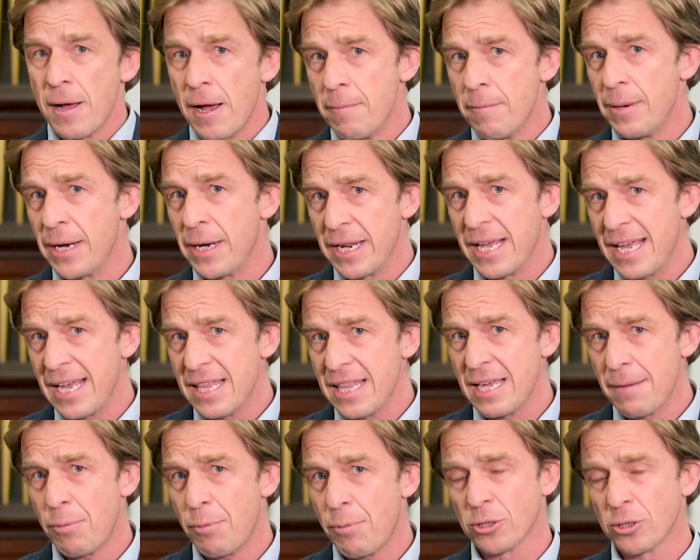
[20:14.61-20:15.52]
But here
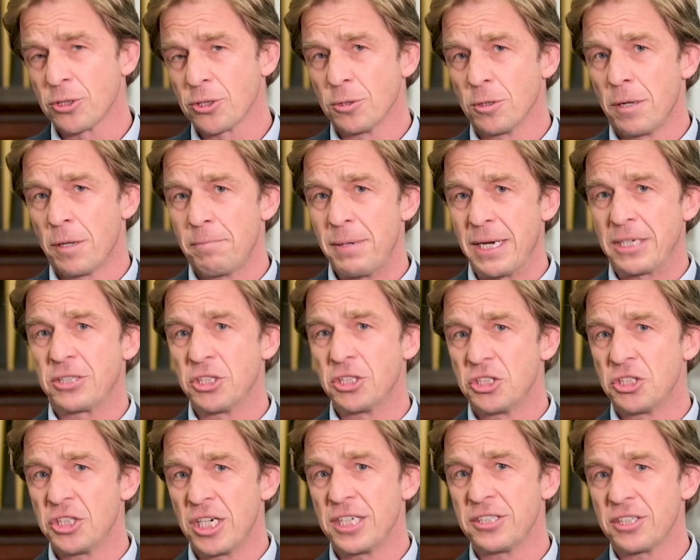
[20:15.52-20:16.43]
the apostle
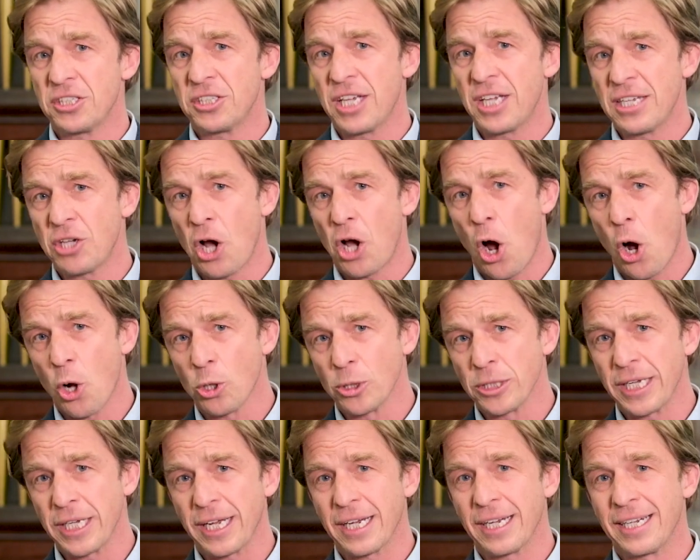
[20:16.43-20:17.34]
pictures Jesus as
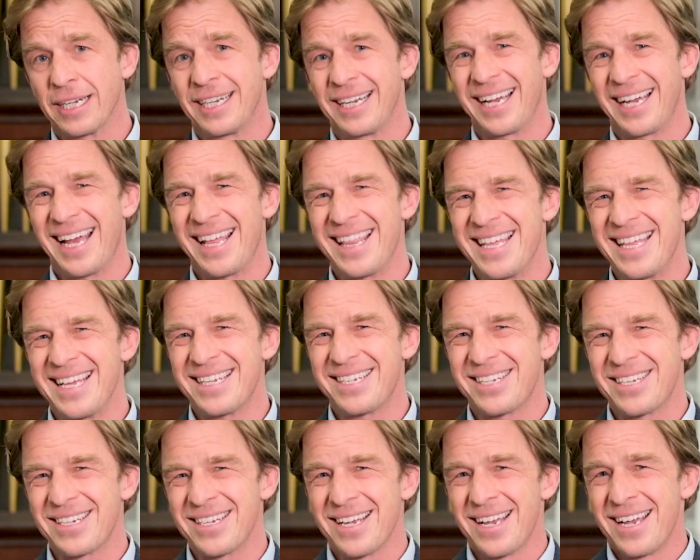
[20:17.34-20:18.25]
holding
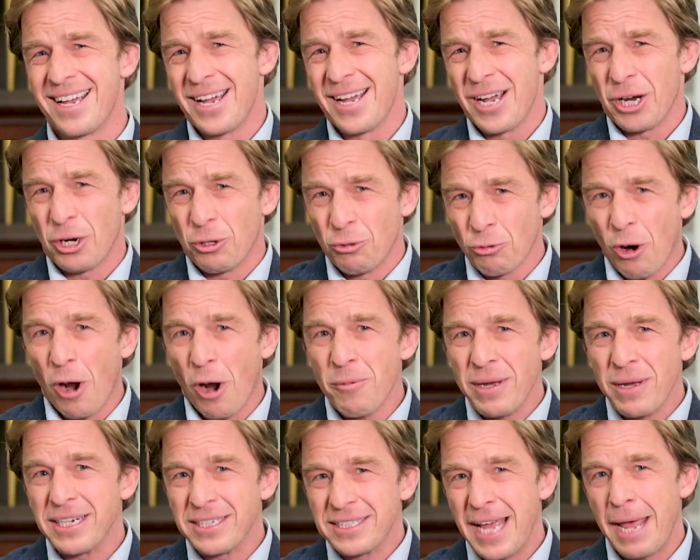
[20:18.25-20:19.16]
this
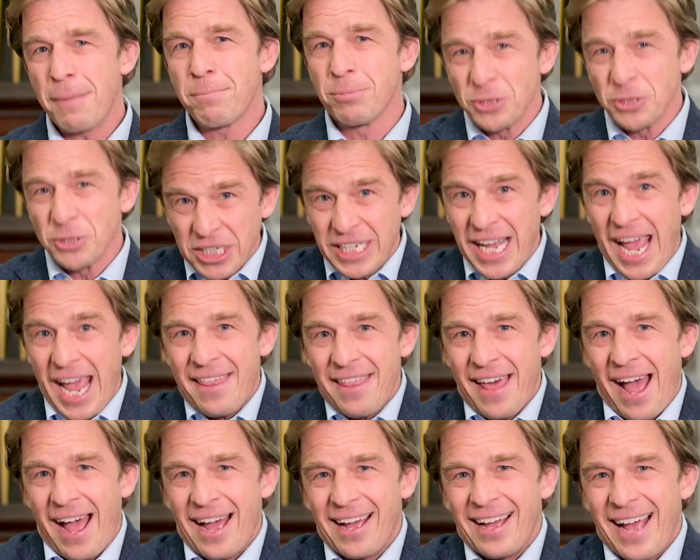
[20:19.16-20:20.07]
growing temple
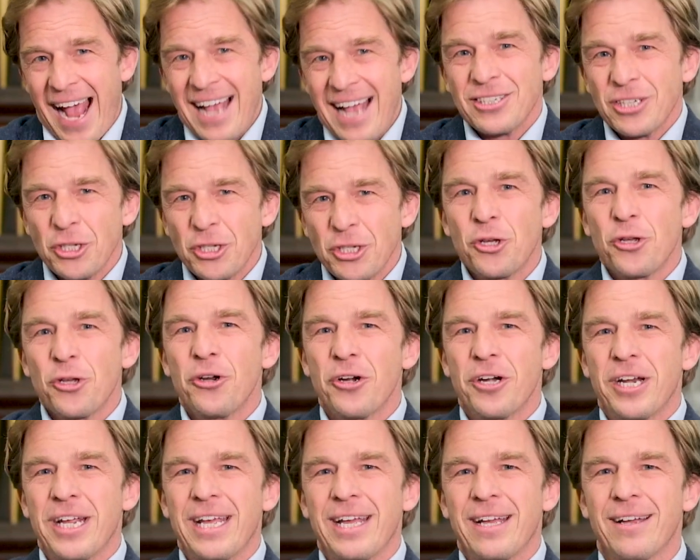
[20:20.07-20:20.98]
together as a
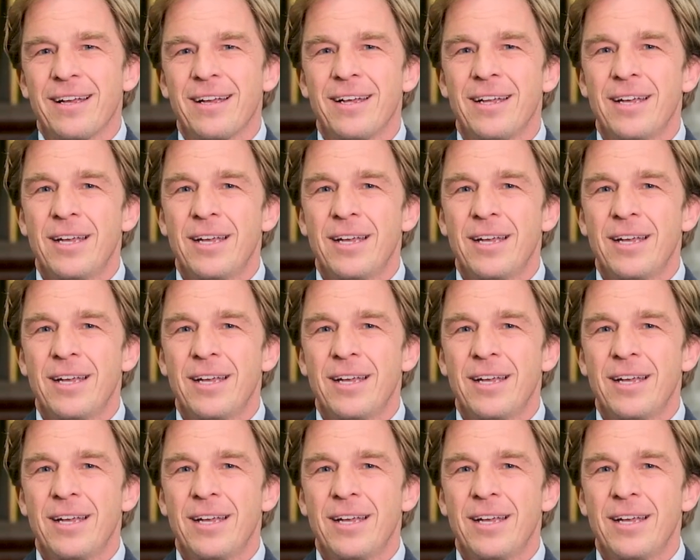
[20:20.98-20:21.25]
unity.